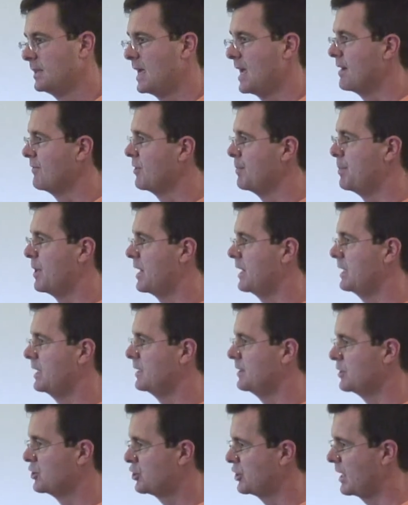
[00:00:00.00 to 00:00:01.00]
Everybody
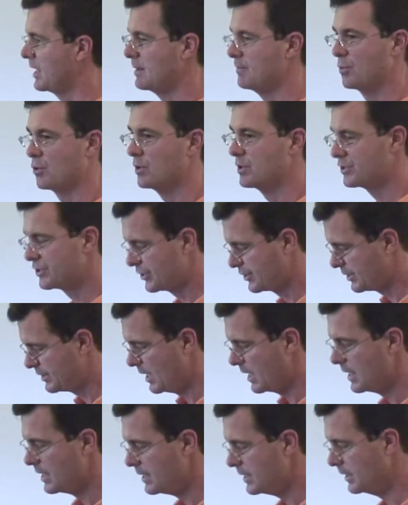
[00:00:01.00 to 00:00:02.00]
in the chamber is
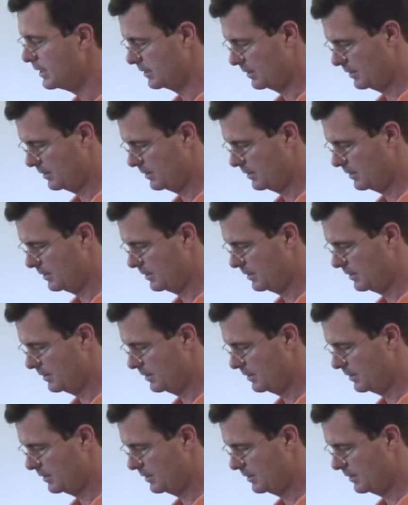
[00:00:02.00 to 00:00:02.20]
stunned.